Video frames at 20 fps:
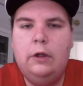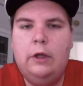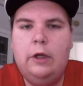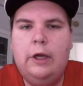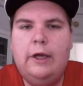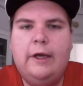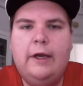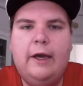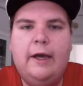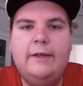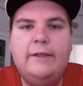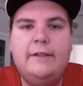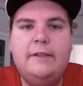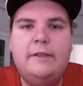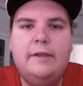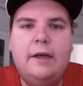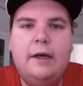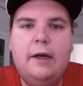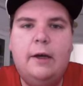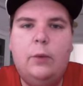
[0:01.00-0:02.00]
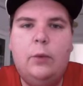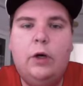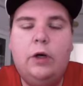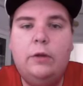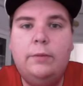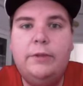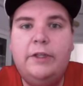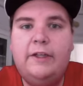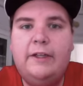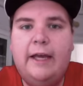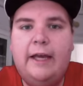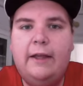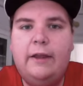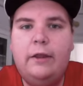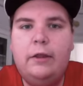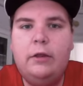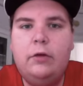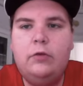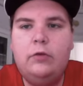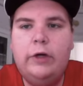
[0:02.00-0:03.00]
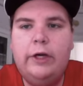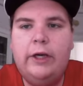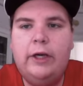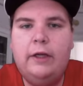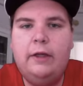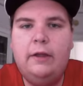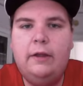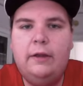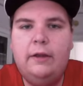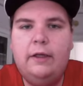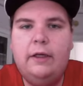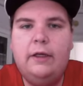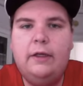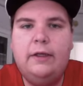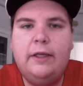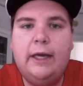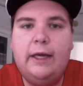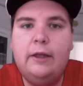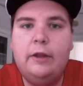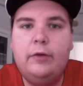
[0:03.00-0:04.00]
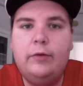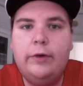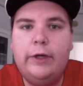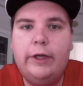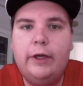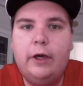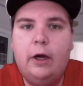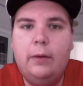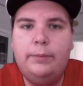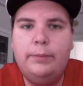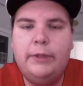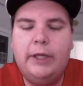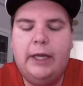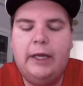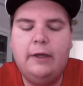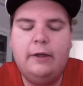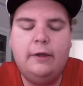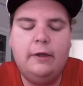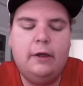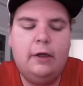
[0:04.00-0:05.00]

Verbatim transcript: Hey guys, uh, welcome to day three, the day three update.